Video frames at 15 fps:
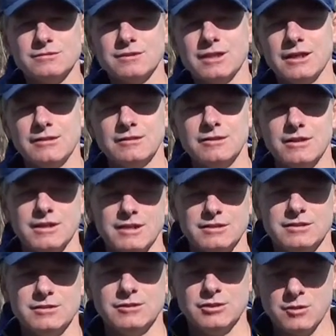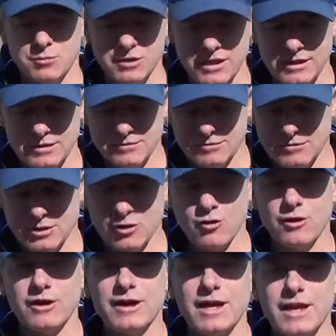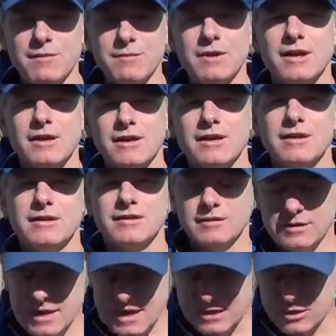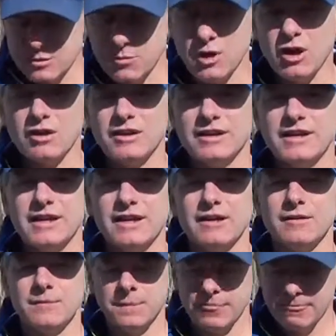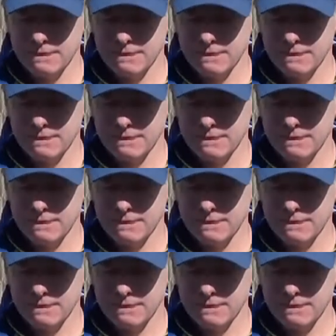You know, your kids used to play the corner game. That's your ball in here.